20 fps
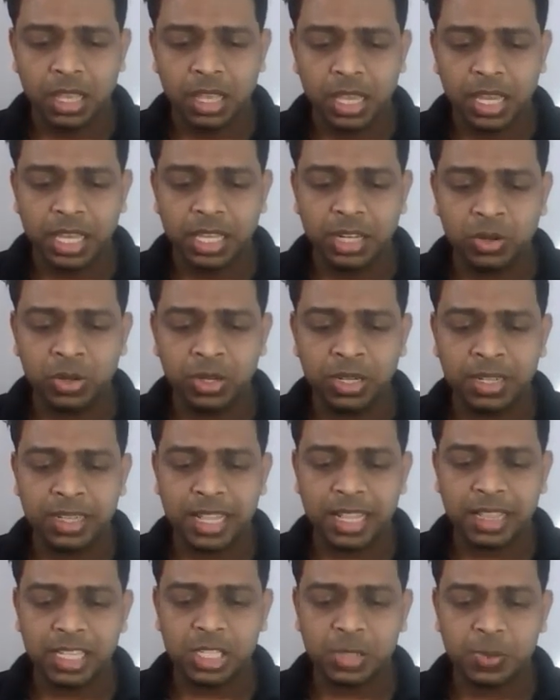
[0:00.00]
He noted
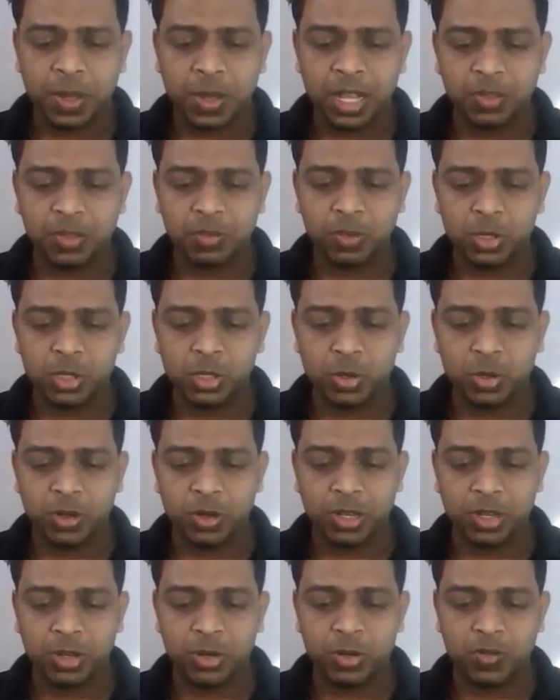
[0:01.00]
that this path was
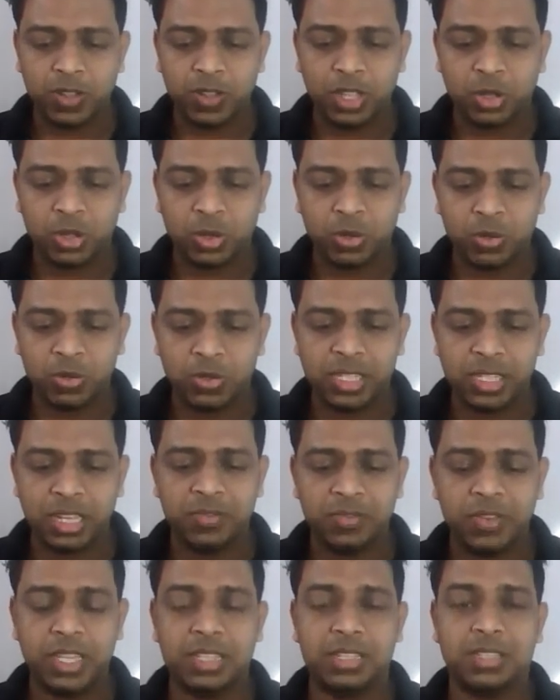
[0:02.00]
overgrown with thorns
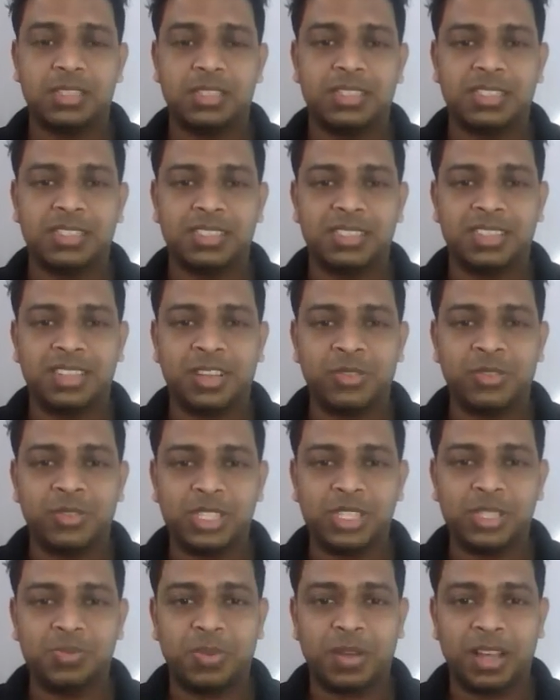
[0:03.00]
and weeds. Now,
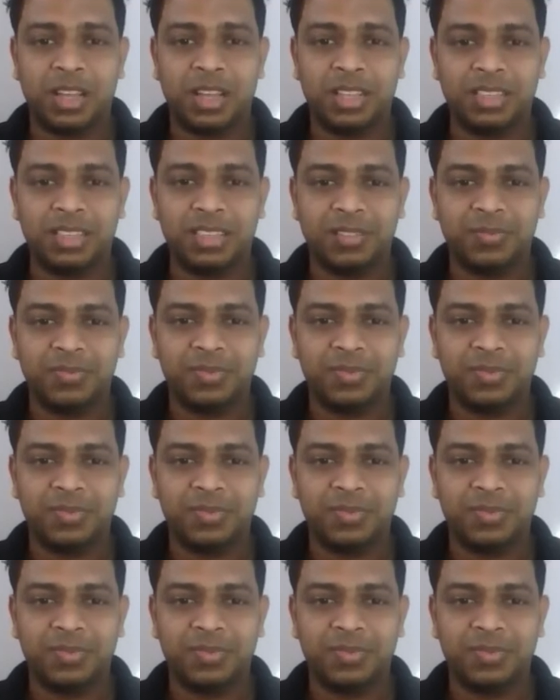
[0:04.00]
this path,